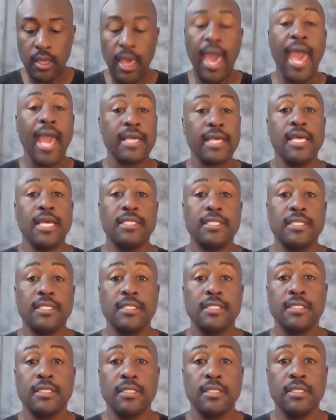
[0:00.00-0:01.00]

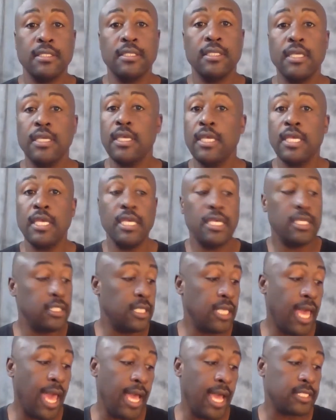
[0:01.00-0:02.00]
Access,
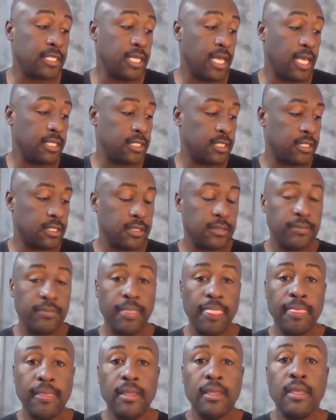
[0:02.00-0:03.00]
easy access.
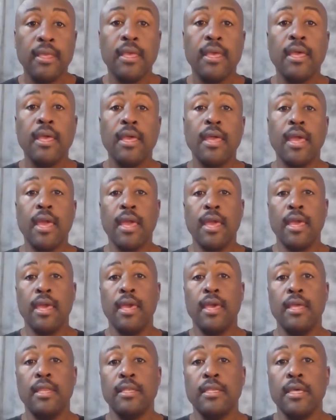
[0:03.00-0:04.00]

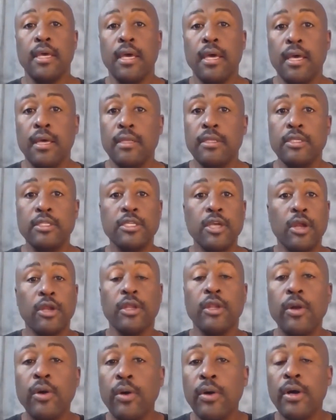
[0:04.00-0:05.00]
And you turn
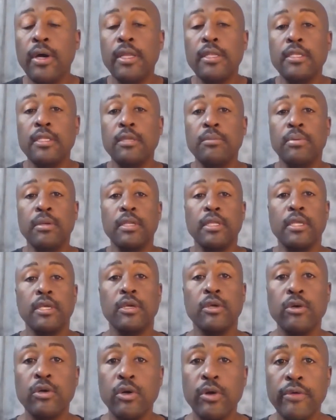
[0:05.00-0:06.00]
it on, you put in your
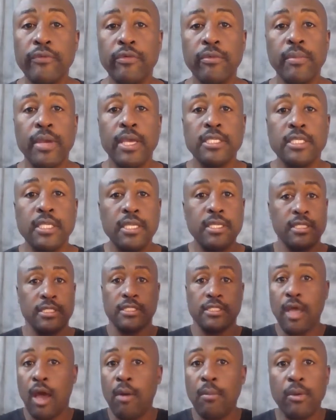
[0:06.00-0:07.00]
Google information,
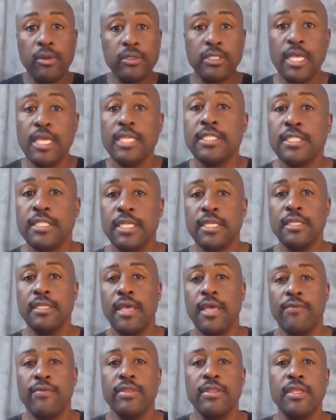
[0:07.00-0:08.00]
it's almost instant.
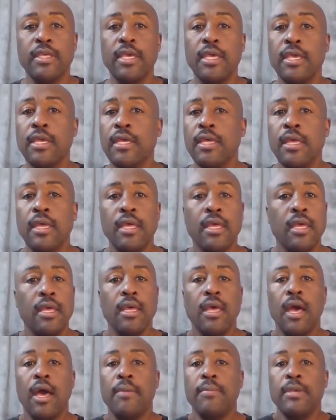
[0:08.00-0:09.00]
Everything,
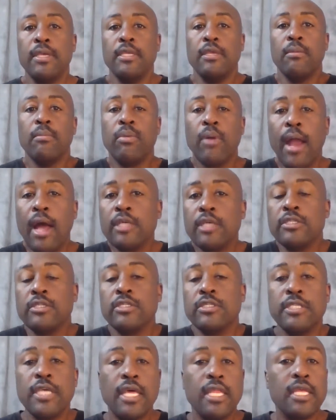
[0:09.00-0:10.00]
I mean, your browser
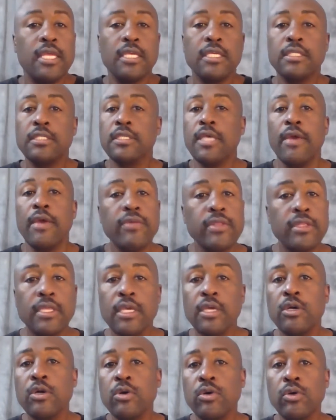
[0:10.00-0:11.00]
settings,
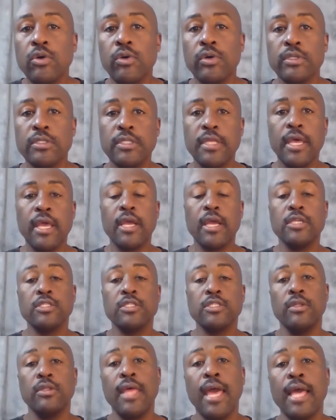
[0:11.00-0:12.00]
everything Google is there.
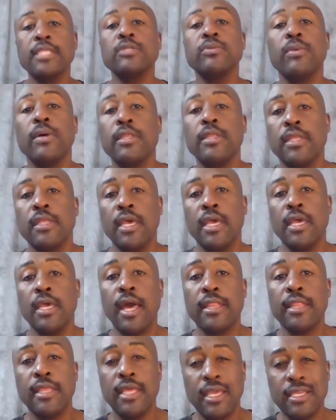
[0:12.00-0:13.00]
So that's one thing
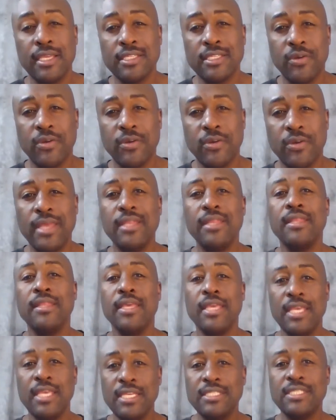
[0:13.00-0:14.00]
I think is great,
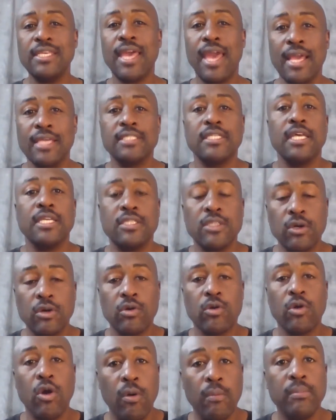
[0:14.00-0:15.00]
the easy access
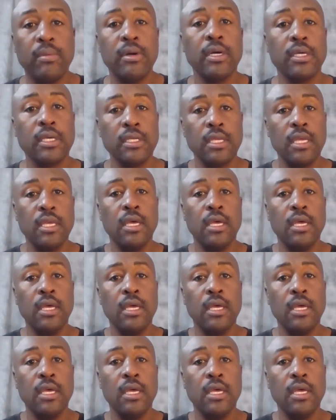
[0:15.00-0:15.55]
on Chromebook